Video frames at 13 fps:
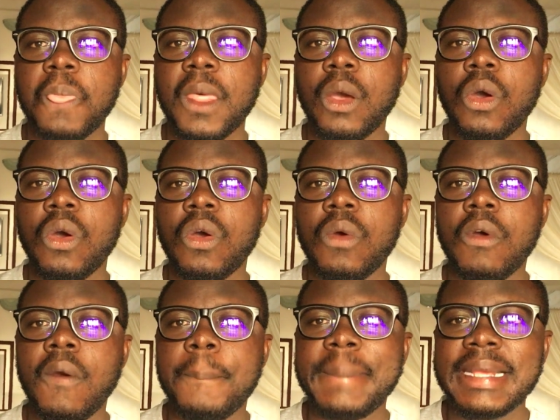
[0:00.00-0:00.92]
or
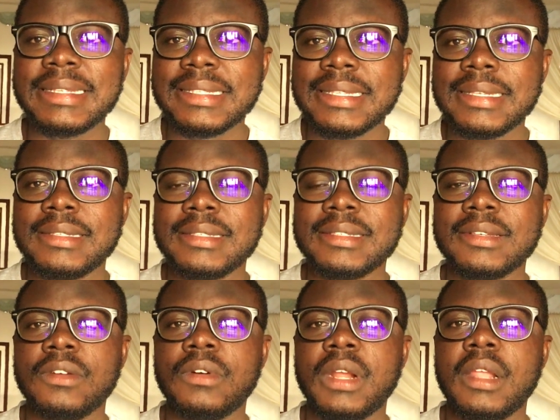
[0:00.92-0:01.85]
persons.
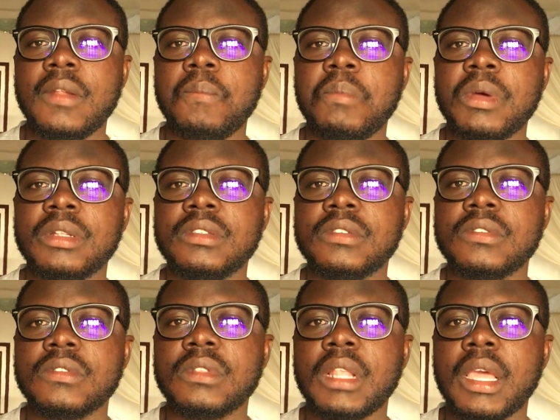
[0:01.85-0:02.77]
All right, but
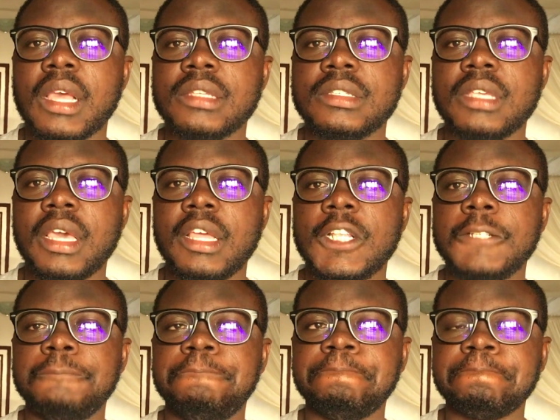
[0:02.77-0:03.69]
like I said,
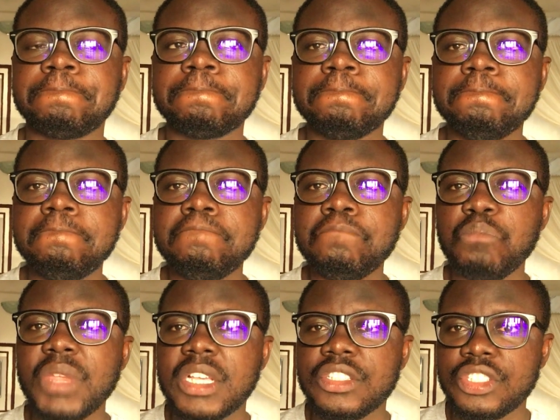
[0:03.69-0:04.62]

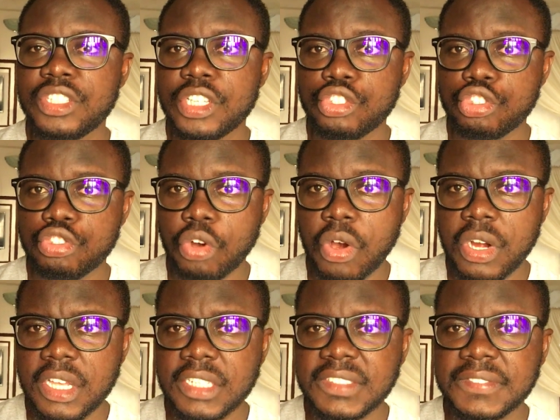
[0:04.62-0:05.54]
stay
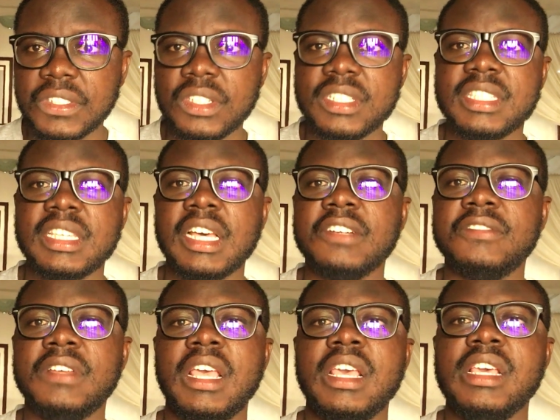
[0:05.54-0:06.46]
strong for yourself,
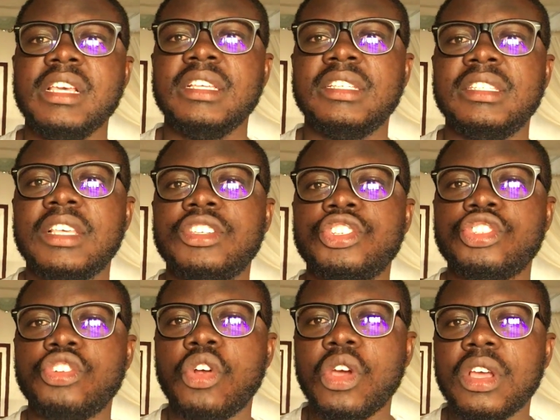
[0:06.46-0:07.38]
stay
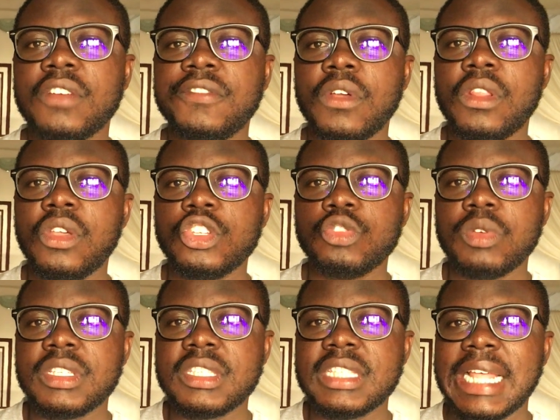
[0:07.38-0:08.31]
strong for those who
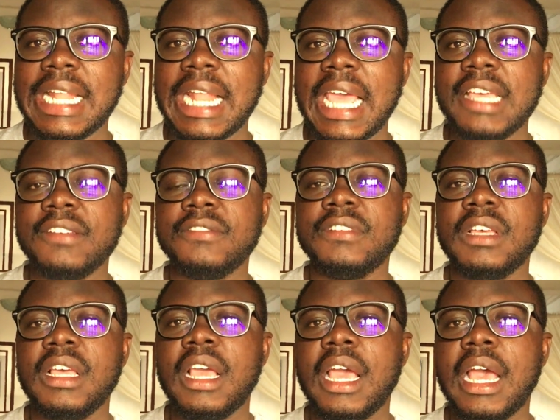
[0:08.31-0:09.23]
are still
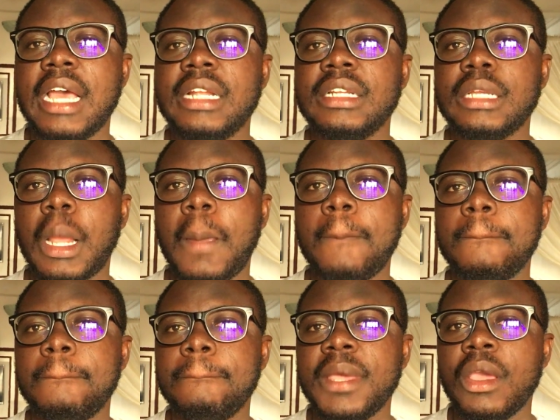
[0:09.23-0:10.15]
alive, and
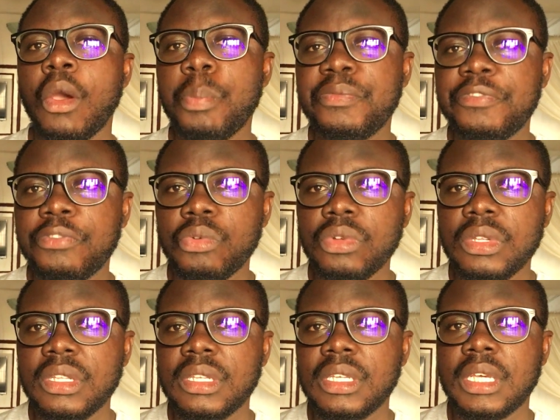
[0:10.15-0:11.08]
be hopeful
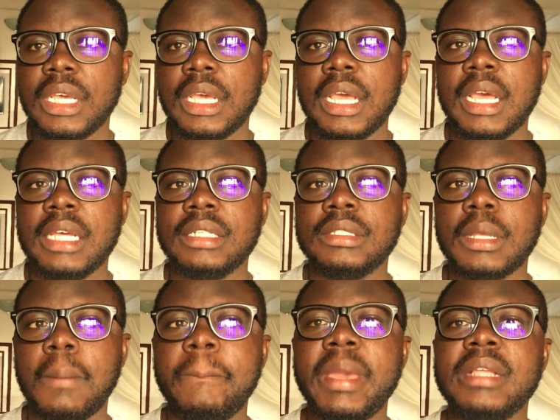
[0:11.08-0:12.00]

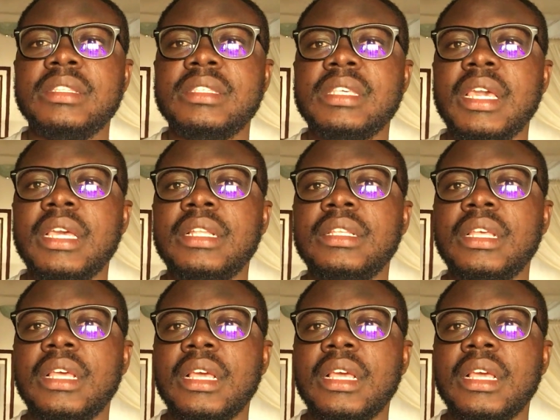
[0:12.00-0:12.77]
and maintain